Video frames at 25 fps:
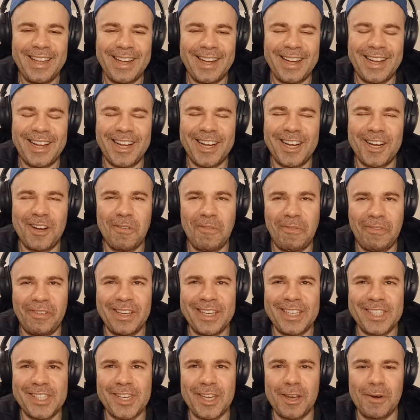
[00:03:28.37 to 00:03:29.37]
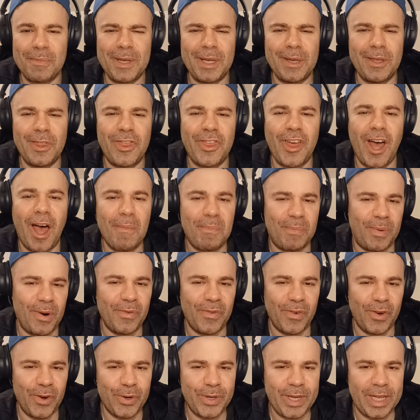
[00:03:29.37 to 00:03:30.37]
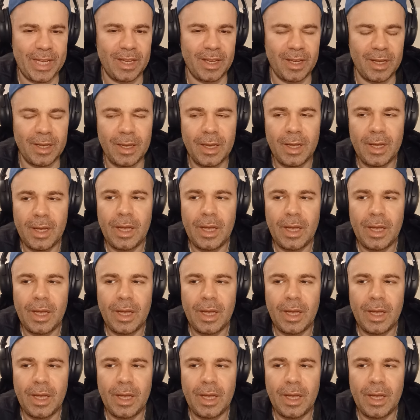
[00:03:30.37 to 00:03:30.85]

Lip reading: Hopefully it's going to be thought-provoking,